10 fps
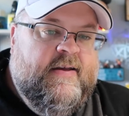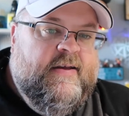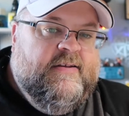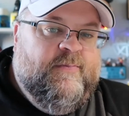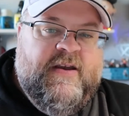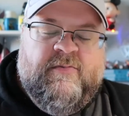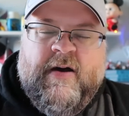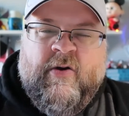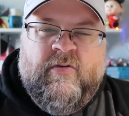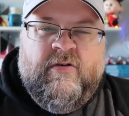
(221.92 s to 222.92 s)
Space
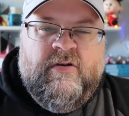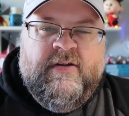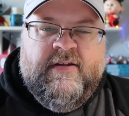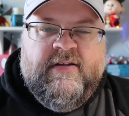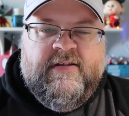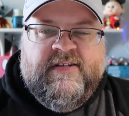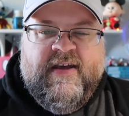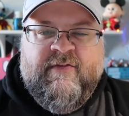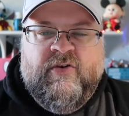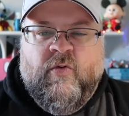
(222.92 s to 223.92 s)
Mountain,
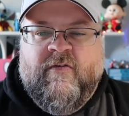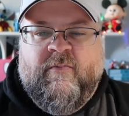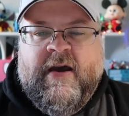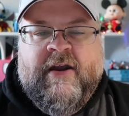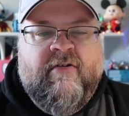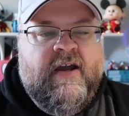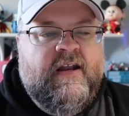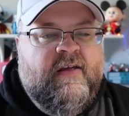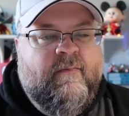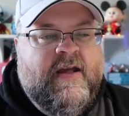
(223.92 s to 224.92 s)
Seven Dwarfs Mine
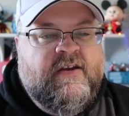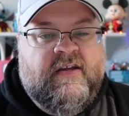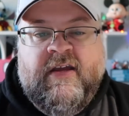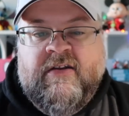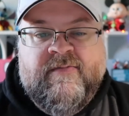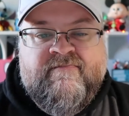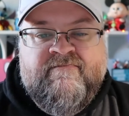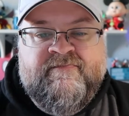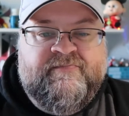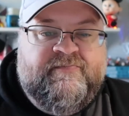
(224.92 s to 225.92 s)
Ride at Magic
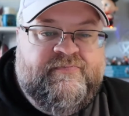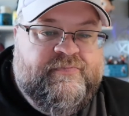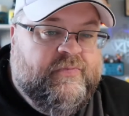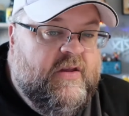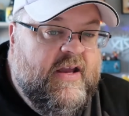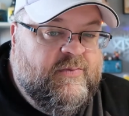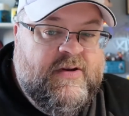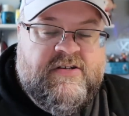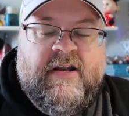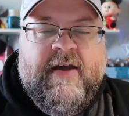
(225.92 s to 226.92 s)
Kingdom,
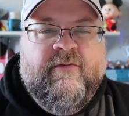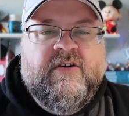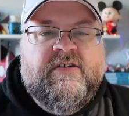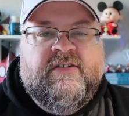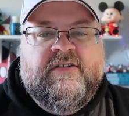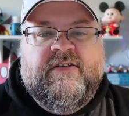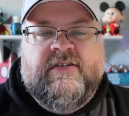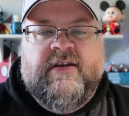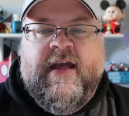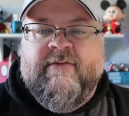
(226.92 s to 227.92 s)
Expedition
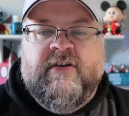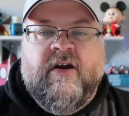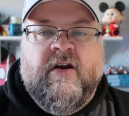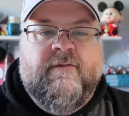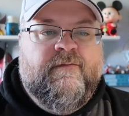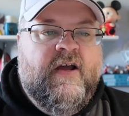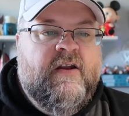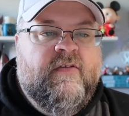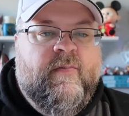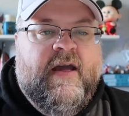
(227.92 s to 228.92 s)
Everest, Avatar Flight
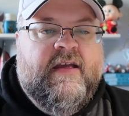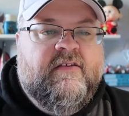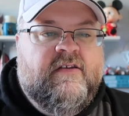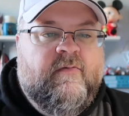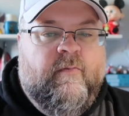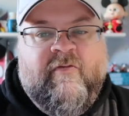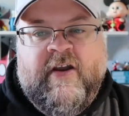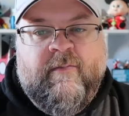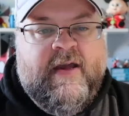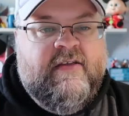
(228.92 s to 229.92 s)
of
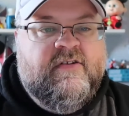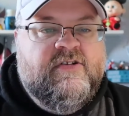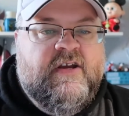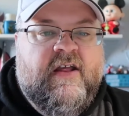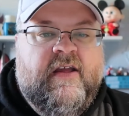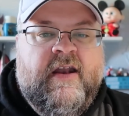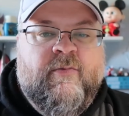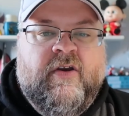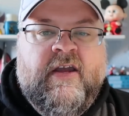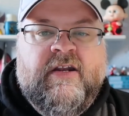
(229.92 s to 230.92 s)
Passage at
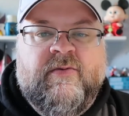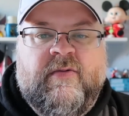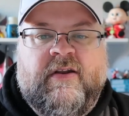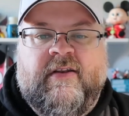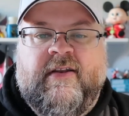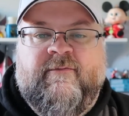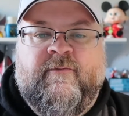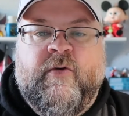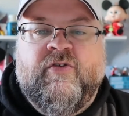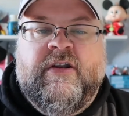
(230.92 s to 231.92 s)
Animal Kingdom, and
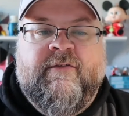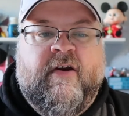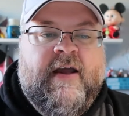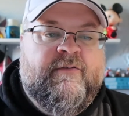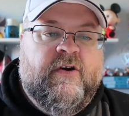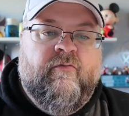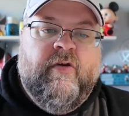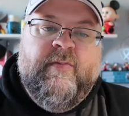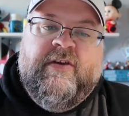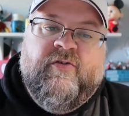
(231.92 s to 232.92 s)
Frozen Ever After and
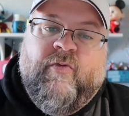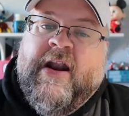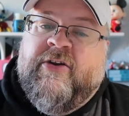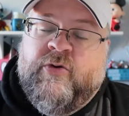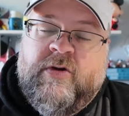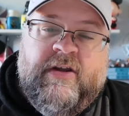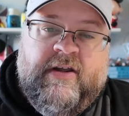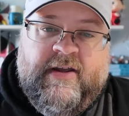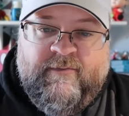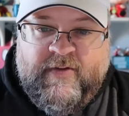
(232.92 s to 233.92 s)
Remy's
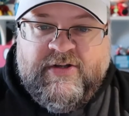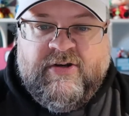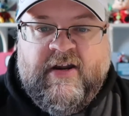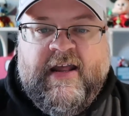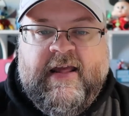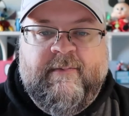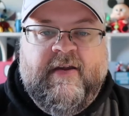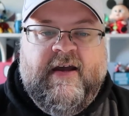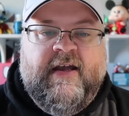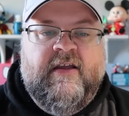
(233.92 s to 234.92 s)
Ratatouille Adventure at
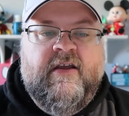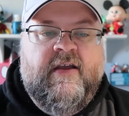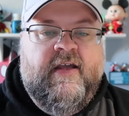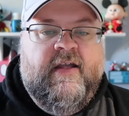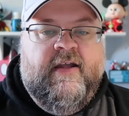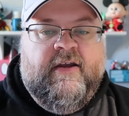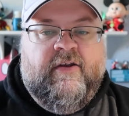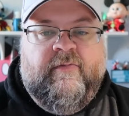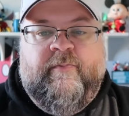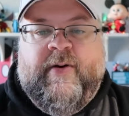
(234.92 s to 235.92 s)
Epcot
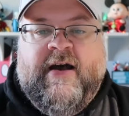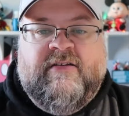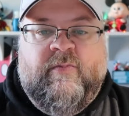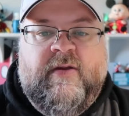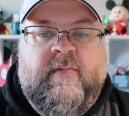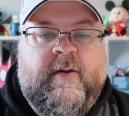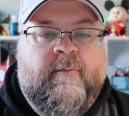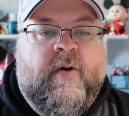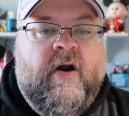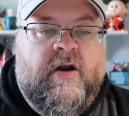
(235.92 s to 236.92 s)
could possibly be
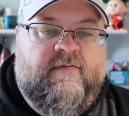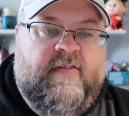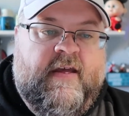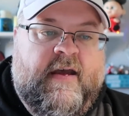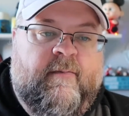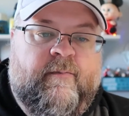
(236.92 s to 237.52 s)
part of that.